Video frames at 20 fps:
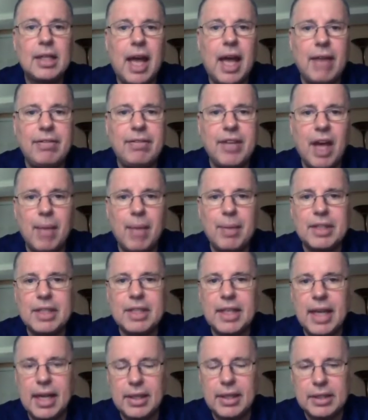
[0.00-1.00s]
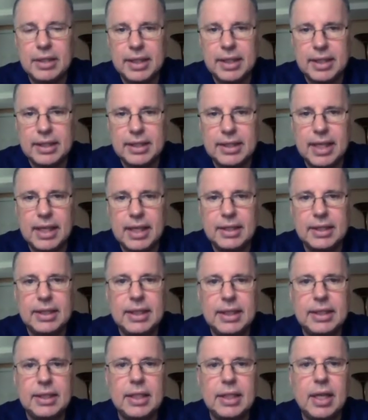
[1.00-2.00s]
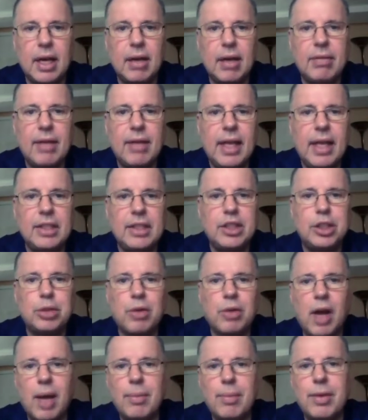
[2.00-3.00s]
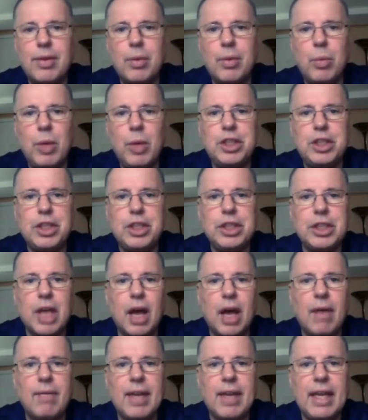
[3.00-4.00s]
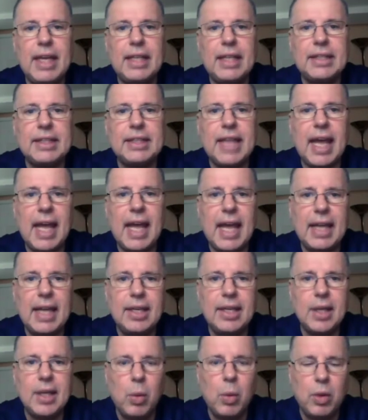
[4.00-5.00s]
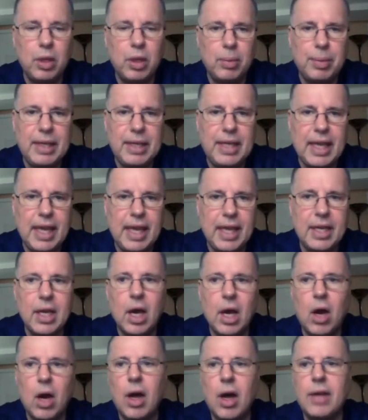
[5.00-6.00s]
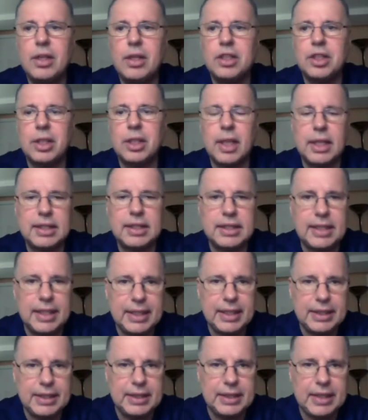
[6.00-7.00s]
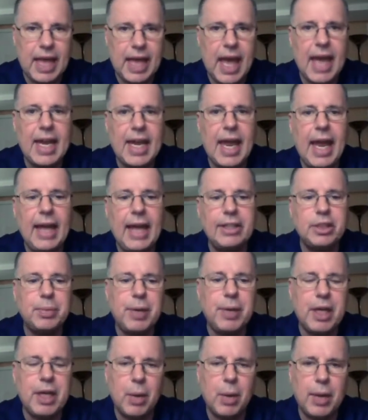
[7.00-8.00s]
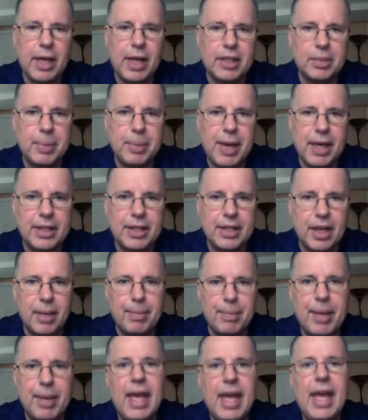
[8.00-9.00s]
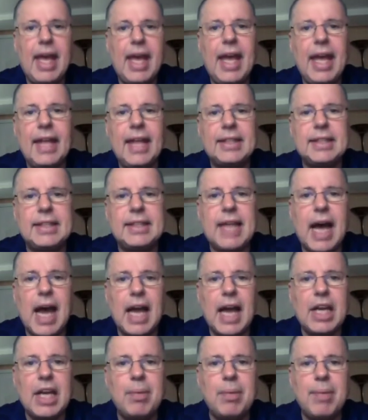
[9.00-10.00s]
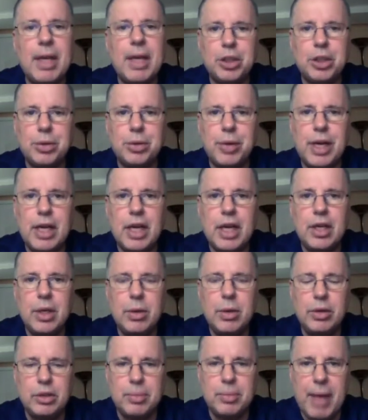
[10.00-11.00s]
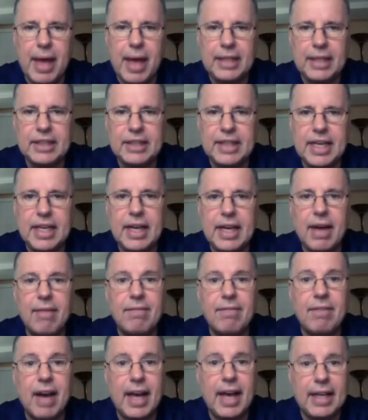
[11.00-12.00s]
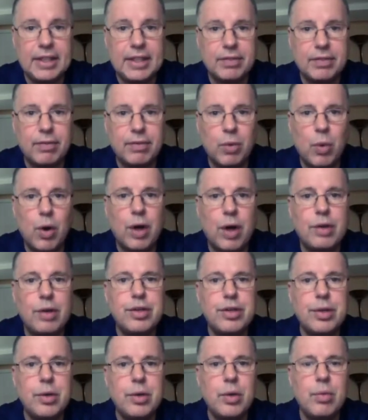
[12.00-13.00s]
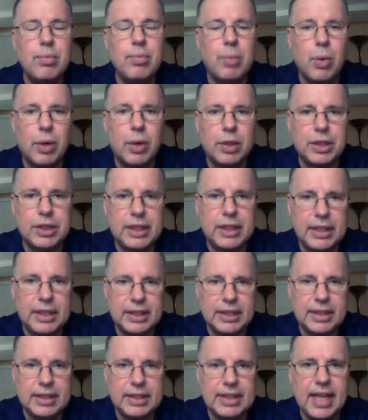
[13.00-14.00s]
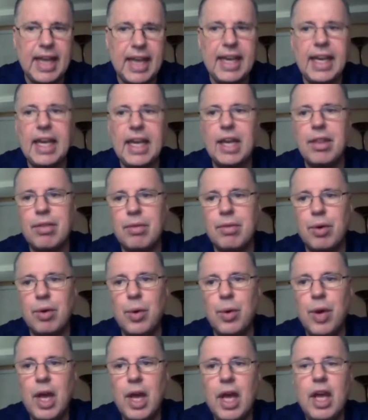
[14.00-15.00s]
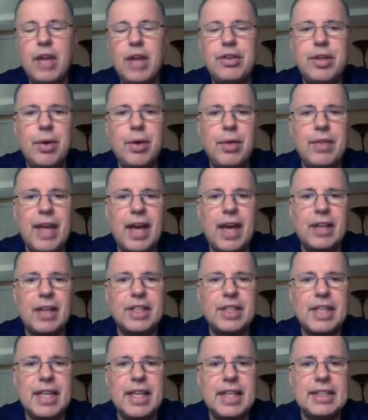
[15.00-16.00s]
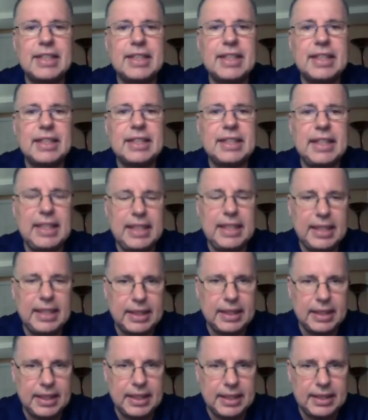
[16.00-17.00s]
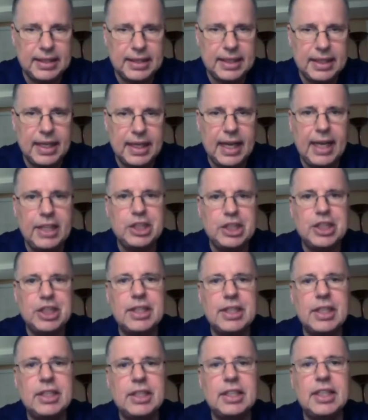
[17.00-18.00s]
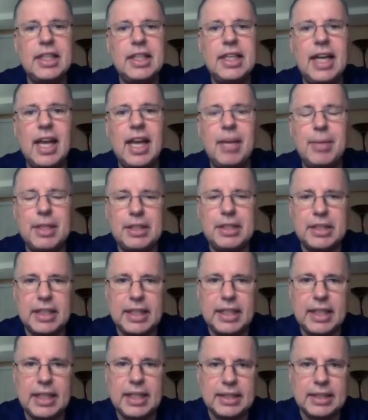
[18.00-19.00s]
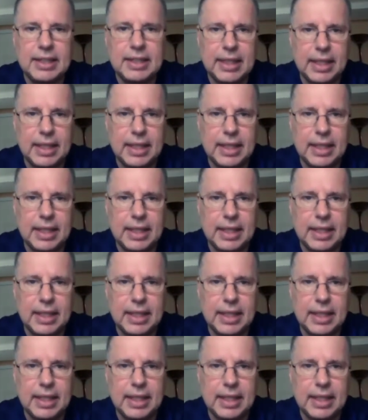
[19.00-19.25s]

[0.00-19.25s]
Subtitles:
Lifetime has announced that the second season of its drama, The Witches of East End, will begin on July 6th, and HBO has picked up its documentary news magazine, Vice, for 2 more seasons, taking it through 2016. In syndication, Disney ABC has